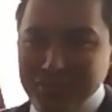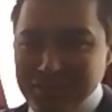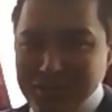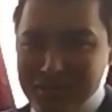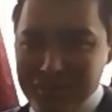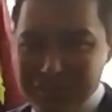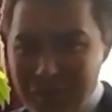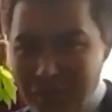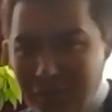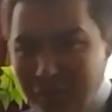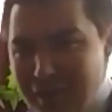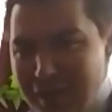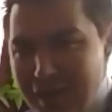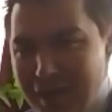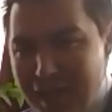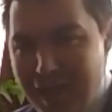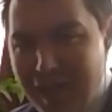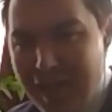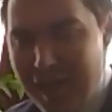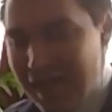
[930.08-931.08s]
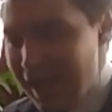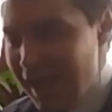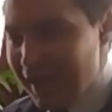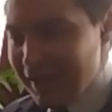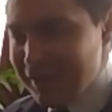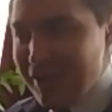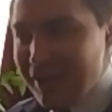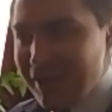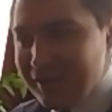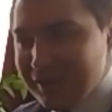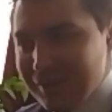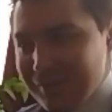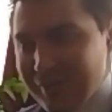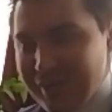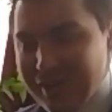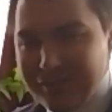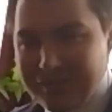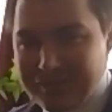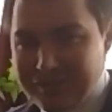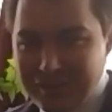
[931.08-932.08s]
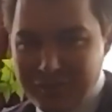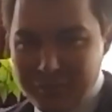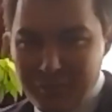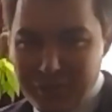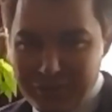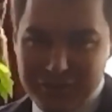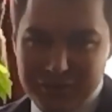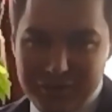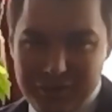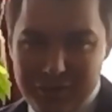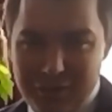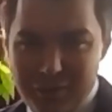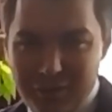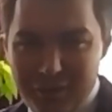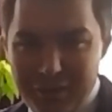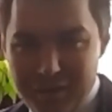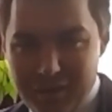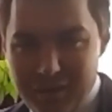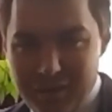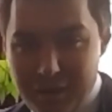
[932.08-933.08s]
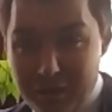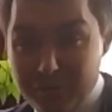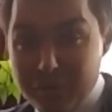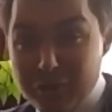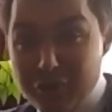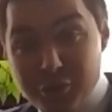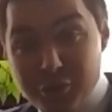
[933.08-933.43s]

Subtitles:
So I got about 6 months ago a new